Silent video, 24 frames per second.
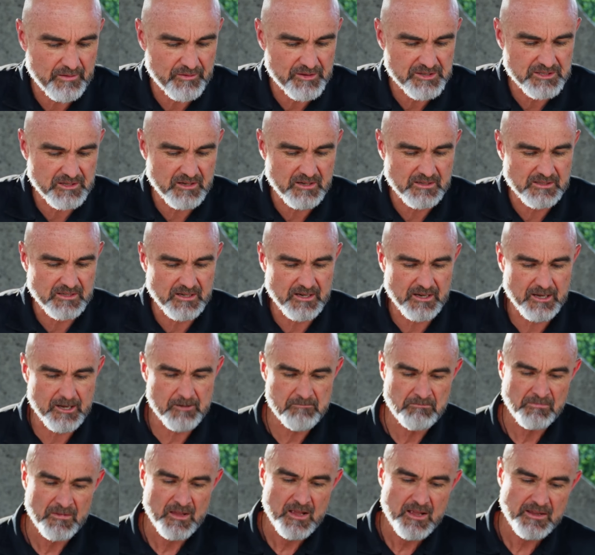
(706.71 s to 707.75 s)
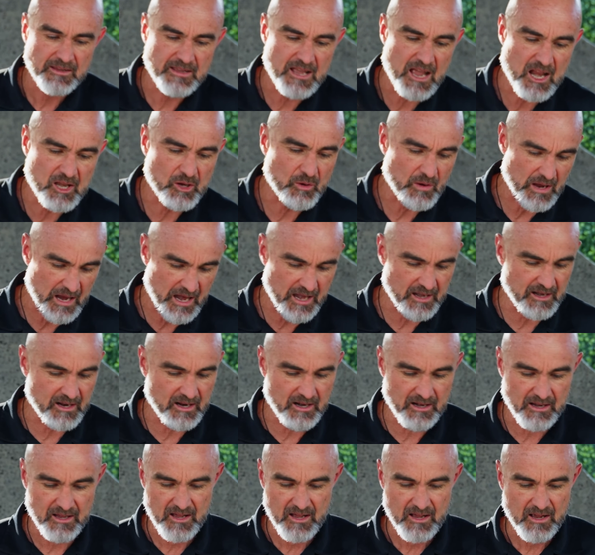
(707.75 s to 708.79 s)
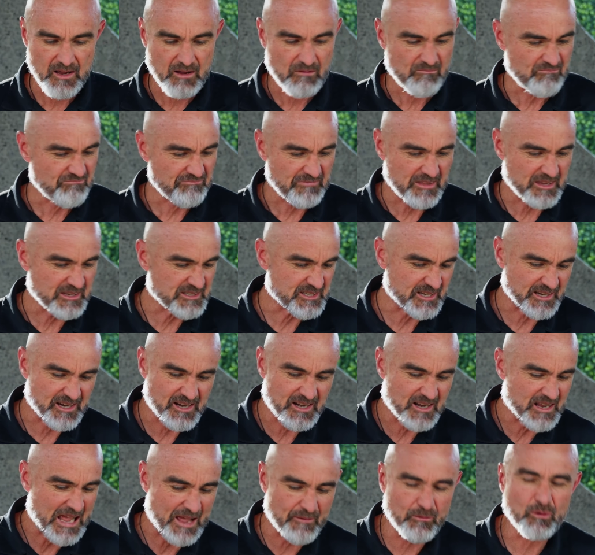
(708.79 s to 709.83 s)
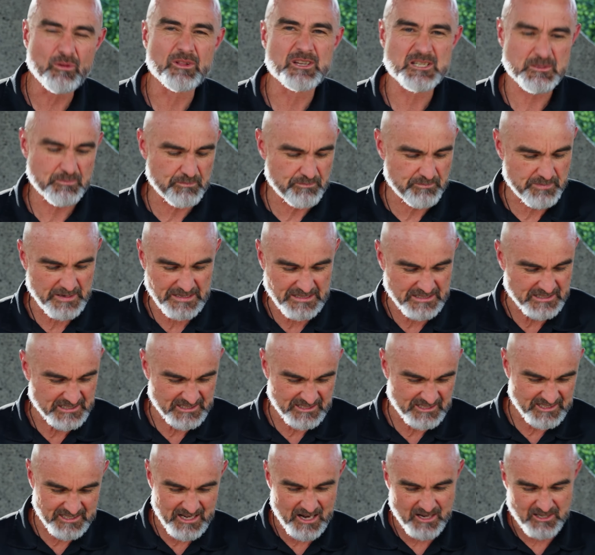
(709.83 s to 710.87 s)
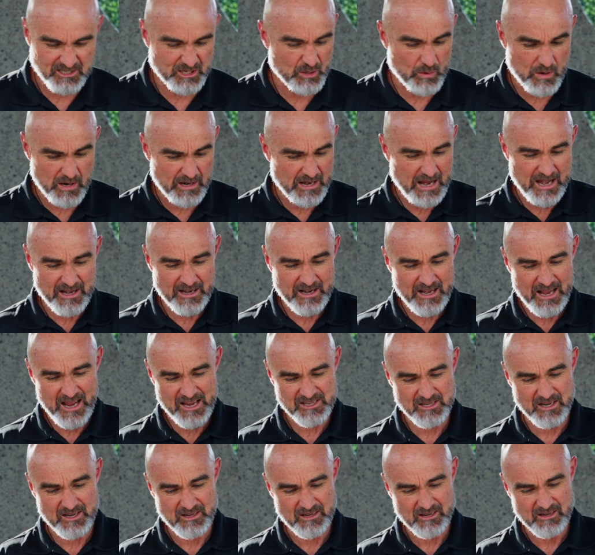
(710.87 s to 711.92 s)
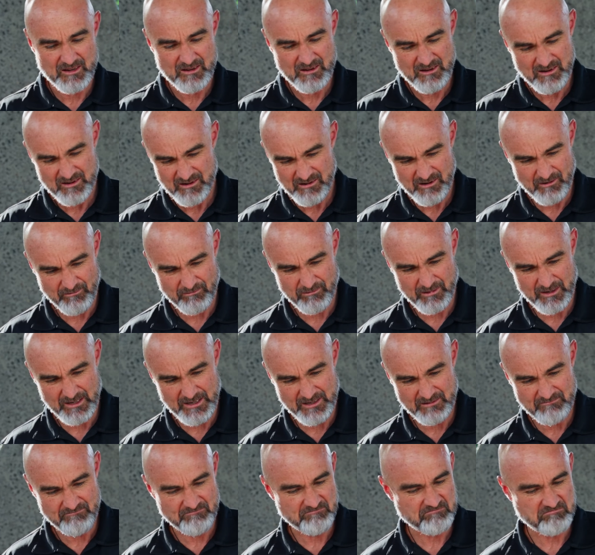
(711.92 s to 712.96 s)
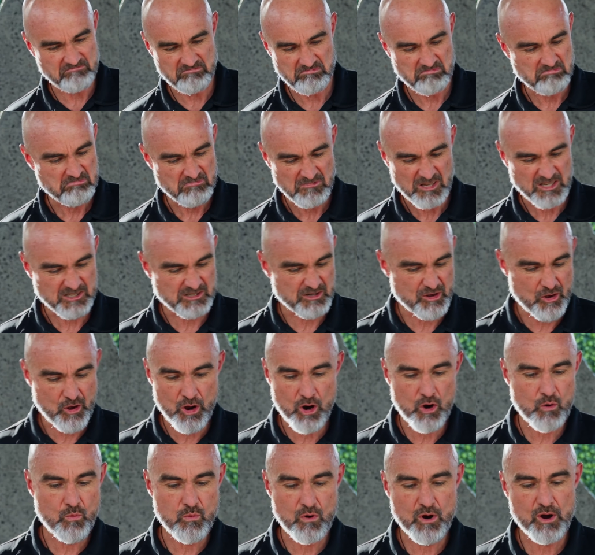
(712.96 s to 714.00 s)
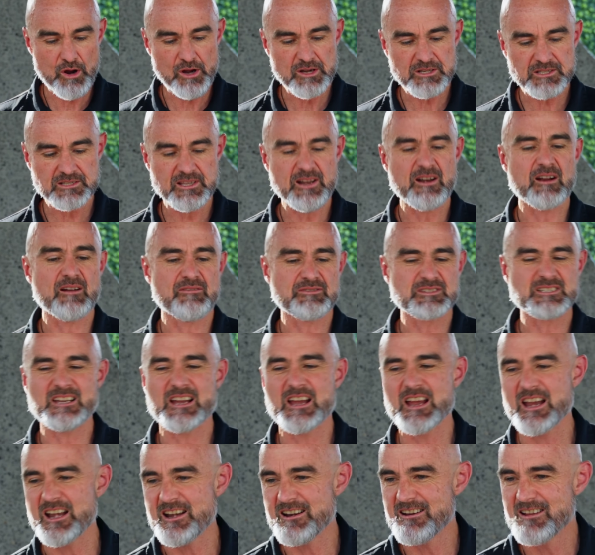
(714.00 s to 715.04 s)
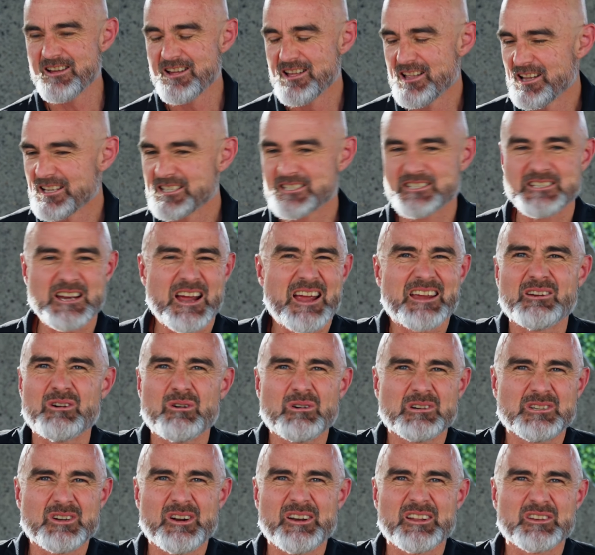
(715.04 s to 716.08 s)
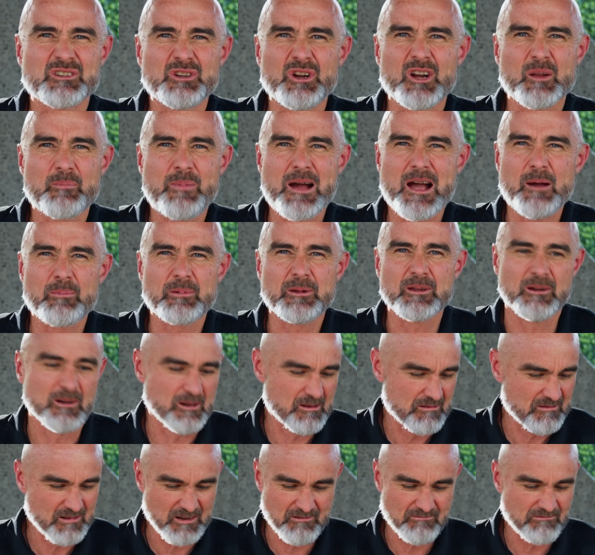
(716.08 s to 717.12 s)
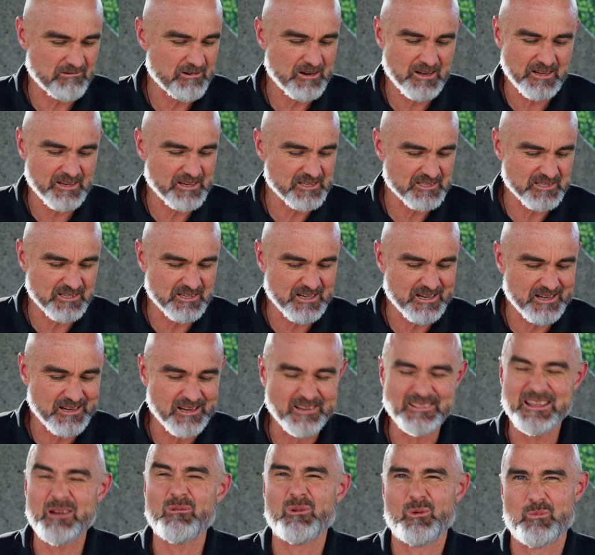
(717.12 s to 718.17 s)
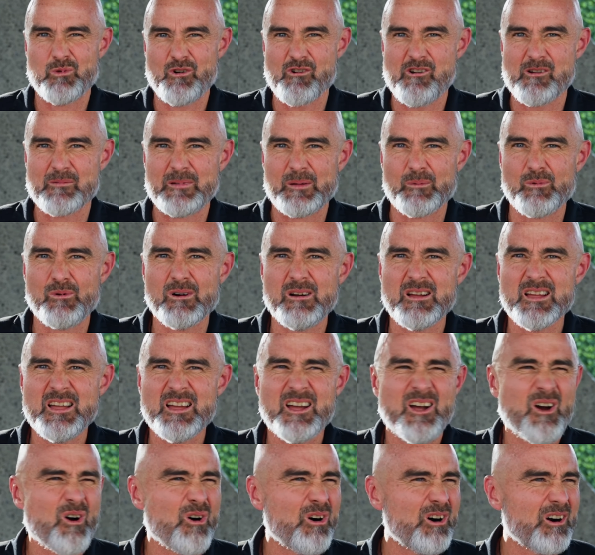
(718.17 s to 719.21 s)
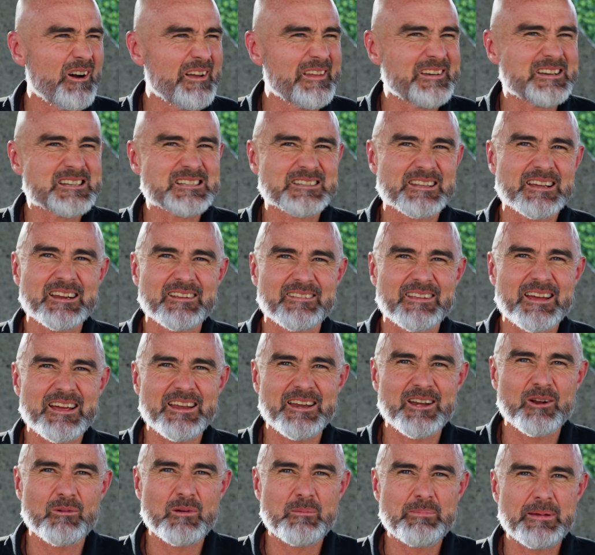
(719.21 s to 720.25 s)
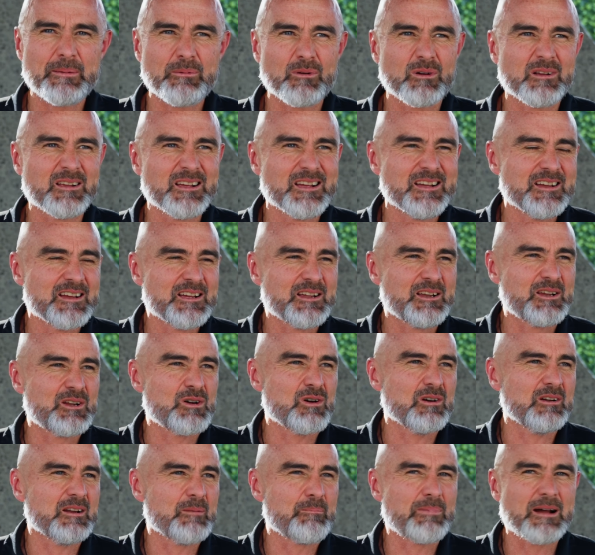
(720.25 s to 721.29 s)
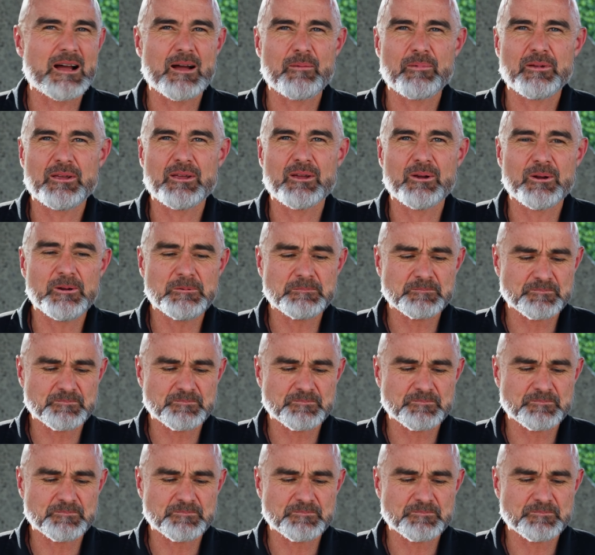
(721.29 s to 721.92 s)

this idea. Can you eat it? Is it going to have all this bits stuck to it? And it hasn't. It really, it's no worse than I've seen steak cooked on a dirty barbecue. It really isn't any, that would worry me more. Oh, you just think of that, you know, when people cook a barbecue